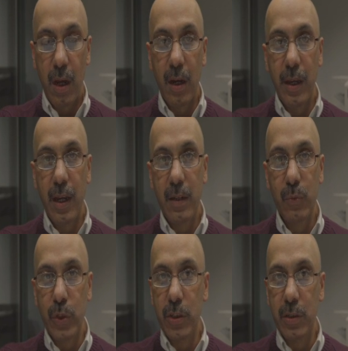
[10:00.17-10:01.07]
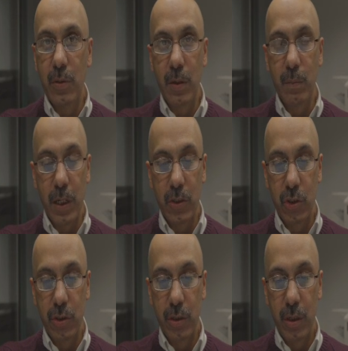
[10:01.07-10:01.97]
again, which is not
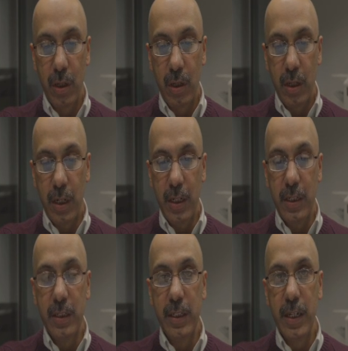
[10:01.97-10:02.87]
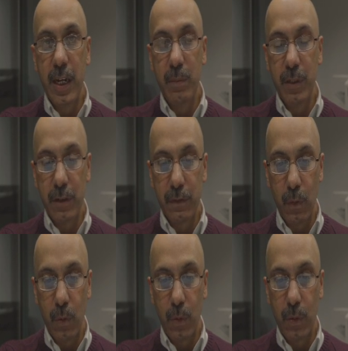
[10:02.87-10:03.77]
much, easily can be
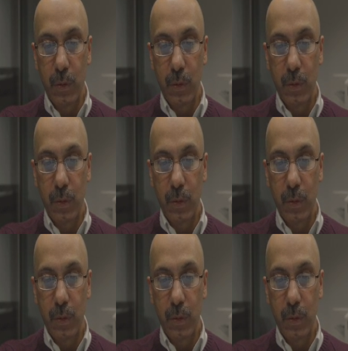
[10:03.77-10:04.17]
afforded